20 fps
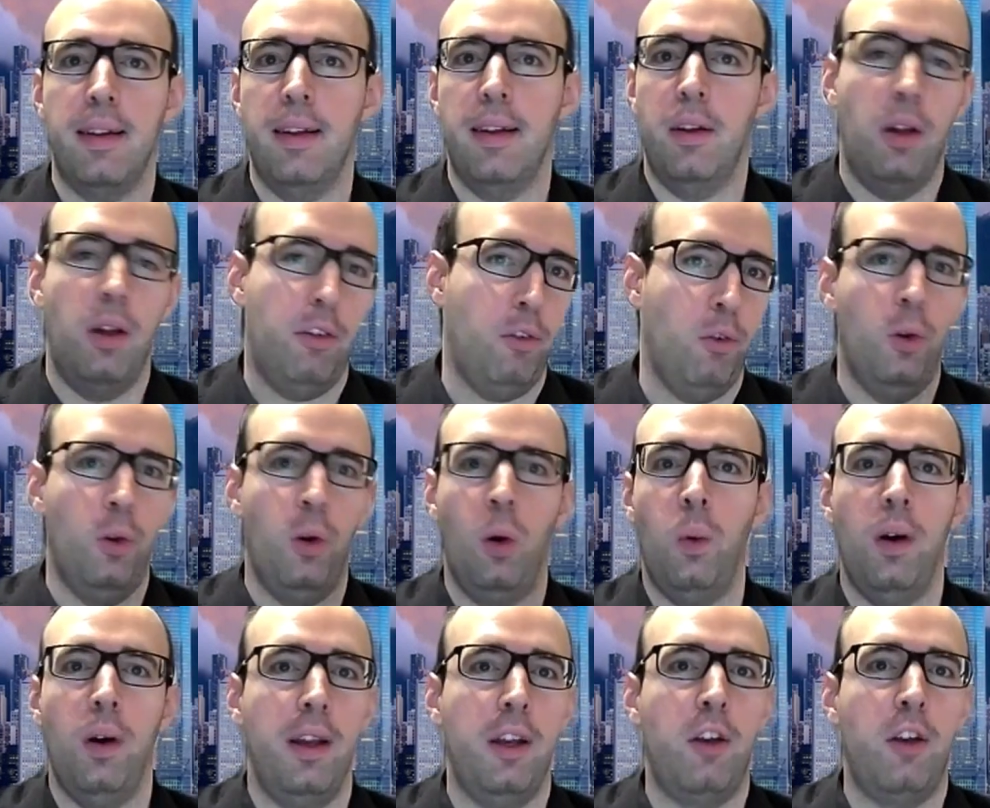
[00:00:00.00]
as you
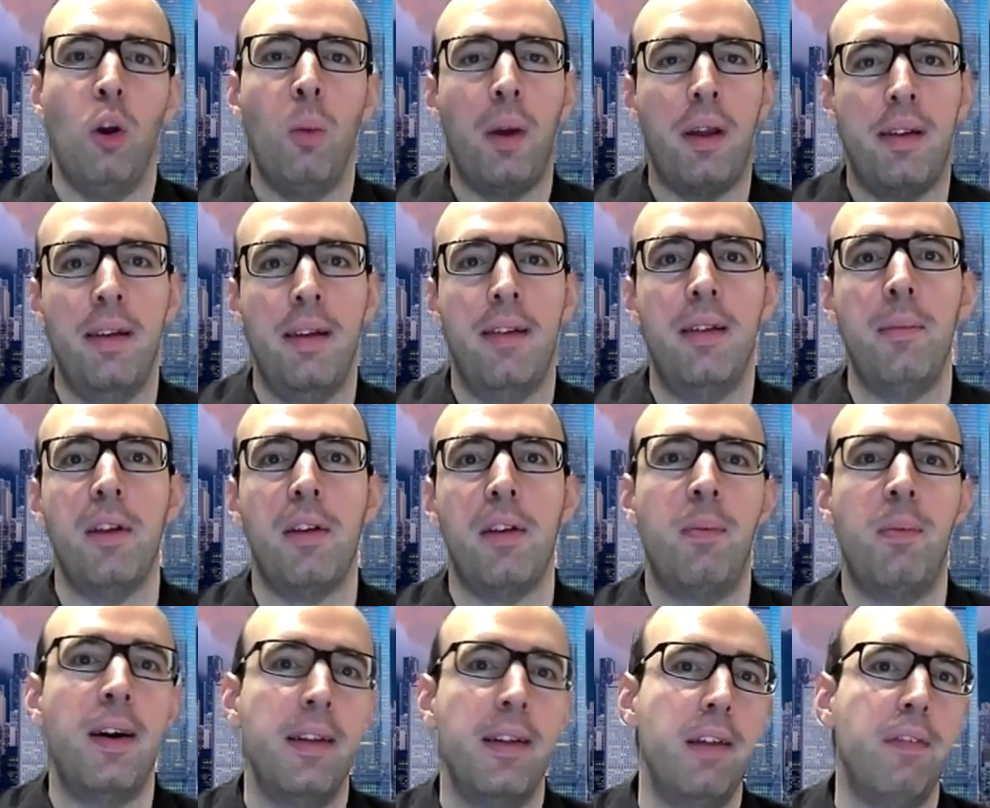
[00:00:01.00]
know, economic system is
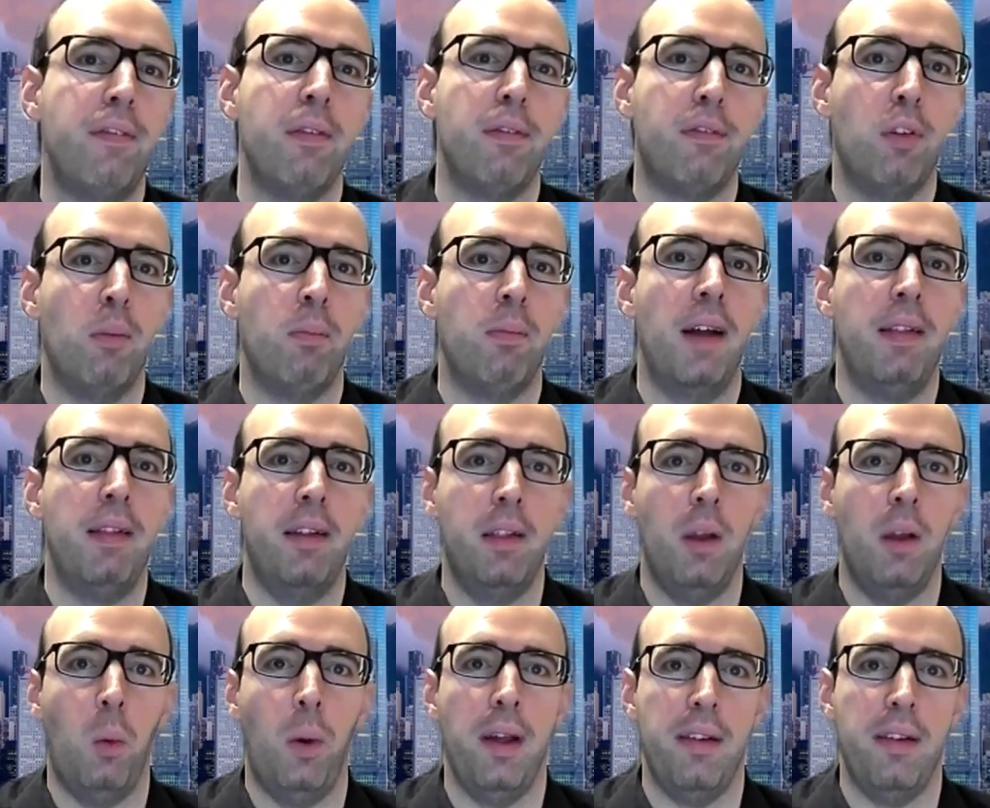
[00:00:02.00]
very different from that in
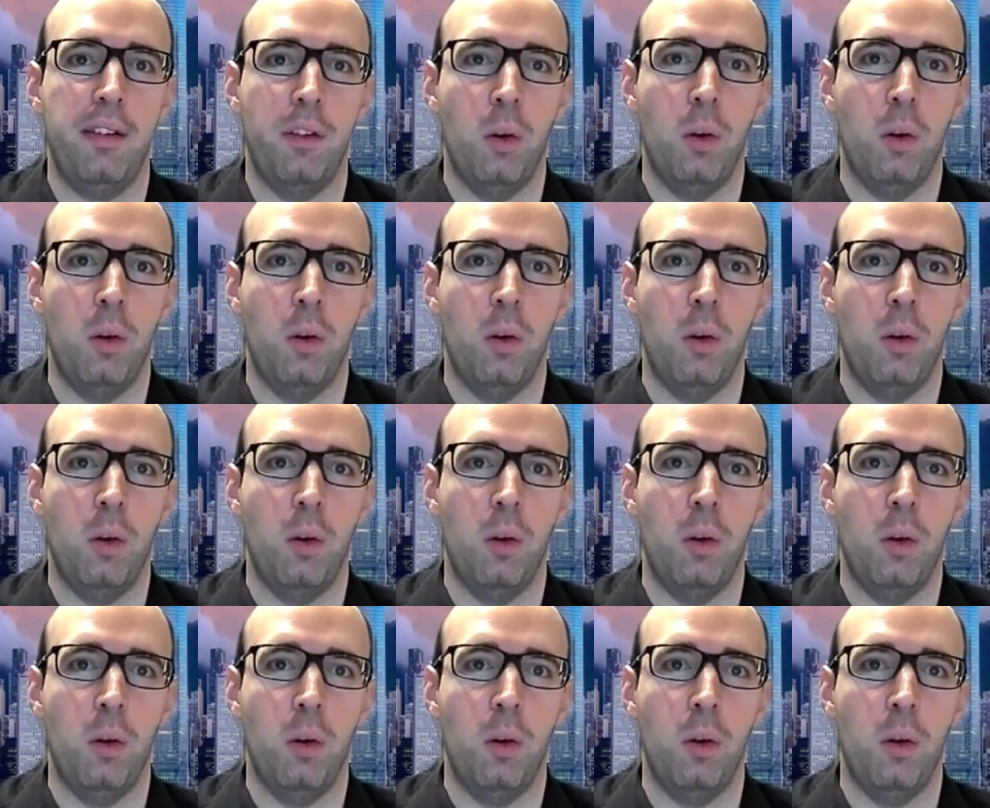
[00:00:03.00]
the West.